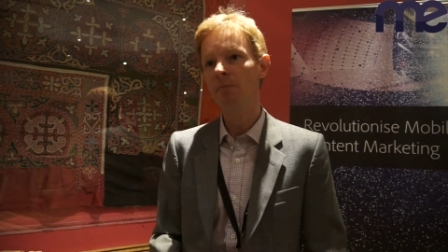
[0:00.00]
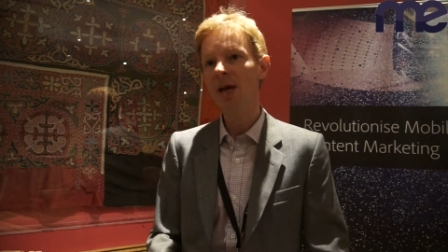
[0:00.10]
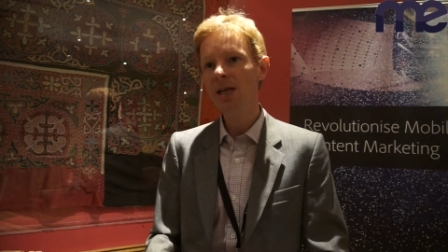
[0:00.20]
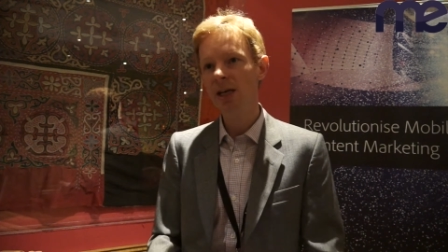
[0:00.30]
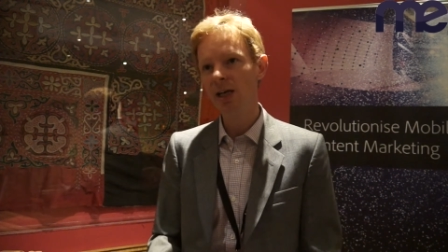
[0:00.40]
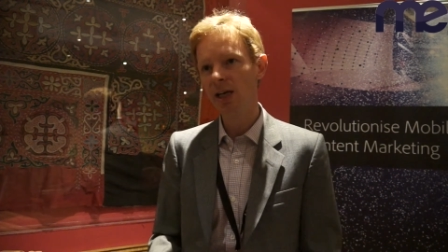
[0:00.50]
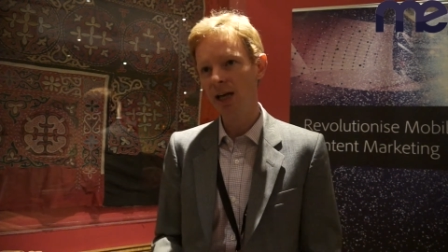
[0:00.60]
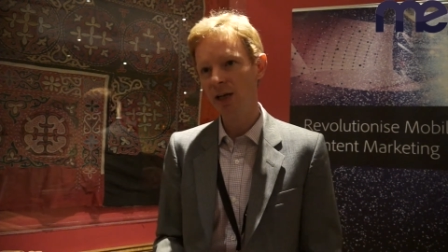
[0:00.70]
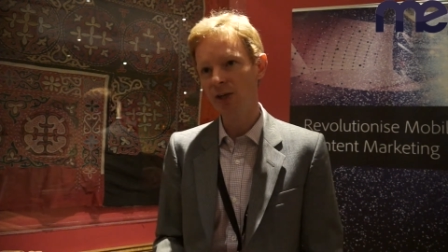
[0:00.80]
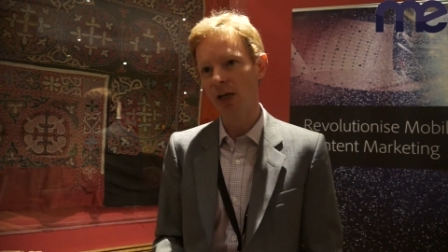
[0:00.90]
make it
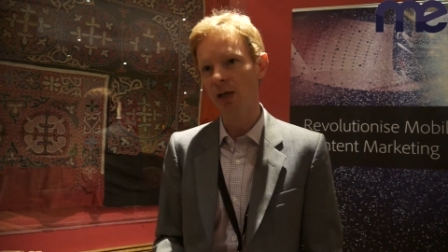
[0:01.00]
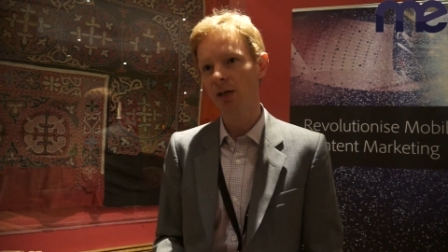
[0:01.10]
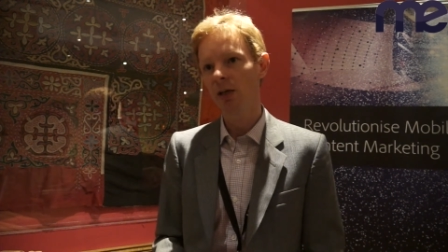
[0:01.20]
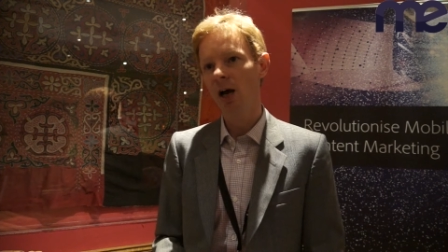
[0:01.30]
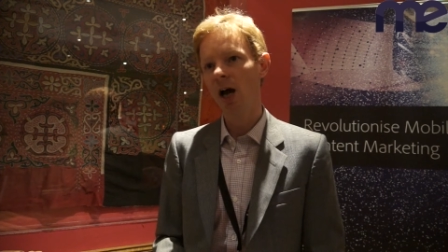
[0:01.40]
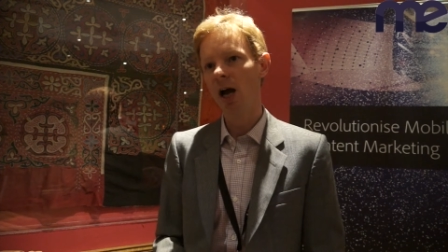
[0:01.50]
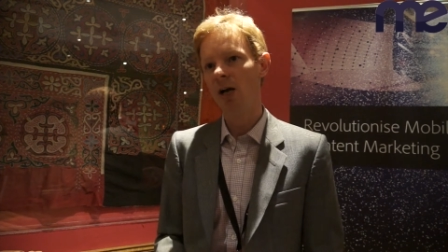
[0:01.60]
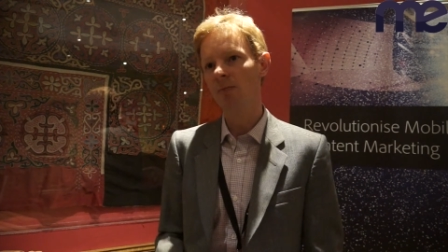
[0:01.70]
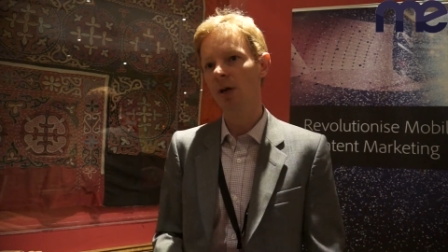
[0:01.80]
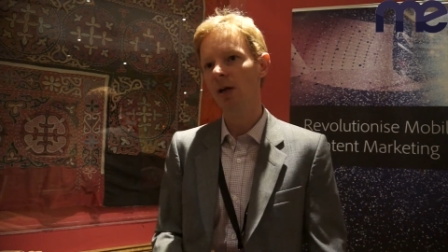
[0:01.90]
engaging, um,